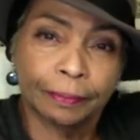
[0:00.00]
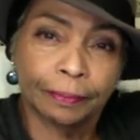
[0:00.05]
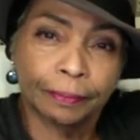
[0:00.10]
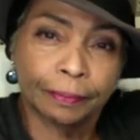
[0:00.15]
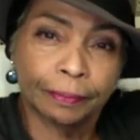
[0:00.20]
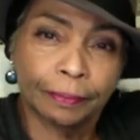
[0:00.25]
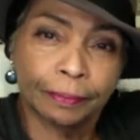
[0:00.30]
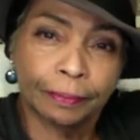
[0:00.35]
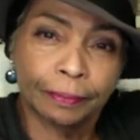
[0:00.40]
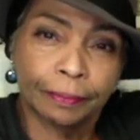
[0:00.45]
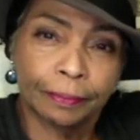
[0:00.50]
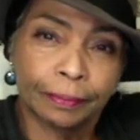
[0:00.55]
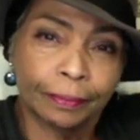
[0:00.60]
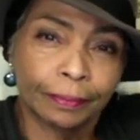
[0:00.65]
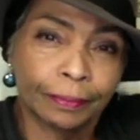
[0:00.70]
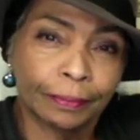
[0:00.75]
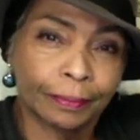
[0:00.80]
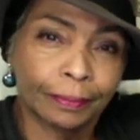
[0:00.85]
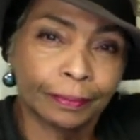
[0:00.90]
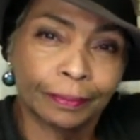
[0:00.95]

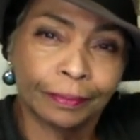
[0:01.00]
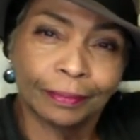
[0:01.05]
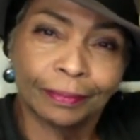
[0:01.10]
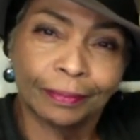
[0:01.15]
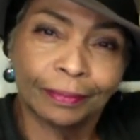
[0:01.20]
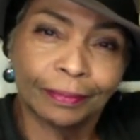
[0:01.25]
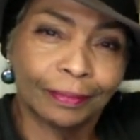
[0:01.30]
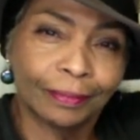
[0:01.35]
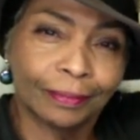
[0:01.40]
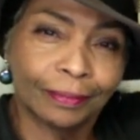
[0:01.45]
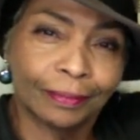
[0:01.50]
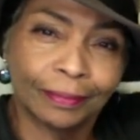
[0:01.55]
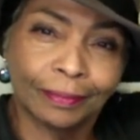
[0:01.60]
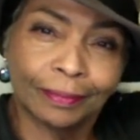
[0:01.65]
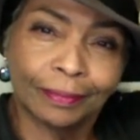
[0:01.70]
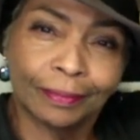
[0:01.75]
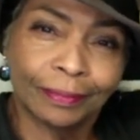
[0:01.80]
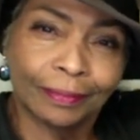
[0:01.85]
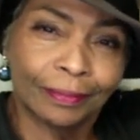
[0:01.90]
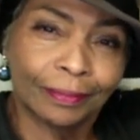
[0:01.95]

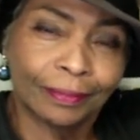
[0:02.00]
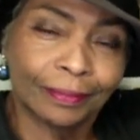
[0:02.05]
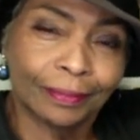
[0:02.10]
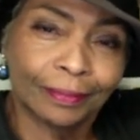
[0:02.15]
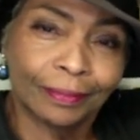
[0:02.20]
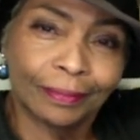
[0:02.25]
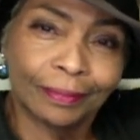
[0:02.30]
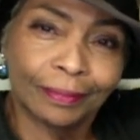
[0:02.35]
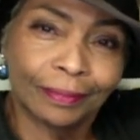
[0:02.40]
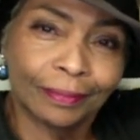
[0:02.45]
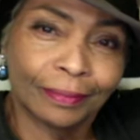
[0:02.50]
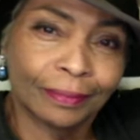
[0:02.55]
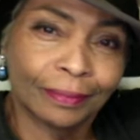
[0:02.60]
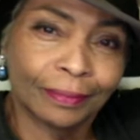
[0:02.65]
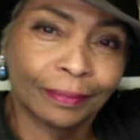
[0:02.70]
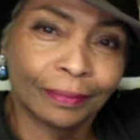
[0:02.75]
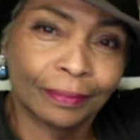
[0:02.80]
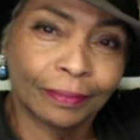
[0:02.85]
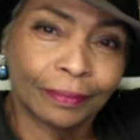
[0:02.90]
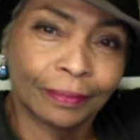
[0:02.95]

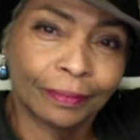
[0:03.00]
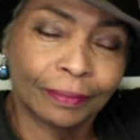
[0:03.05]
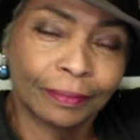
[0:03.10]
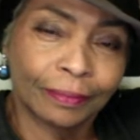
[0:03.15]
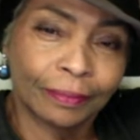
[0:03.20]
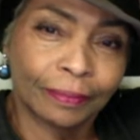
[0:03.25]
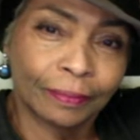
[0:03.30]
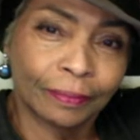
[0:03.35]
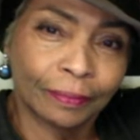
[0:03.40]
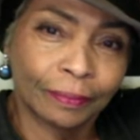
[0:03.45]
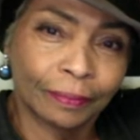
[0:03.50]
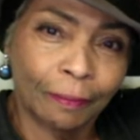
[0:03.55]
No one is speaking in this clip.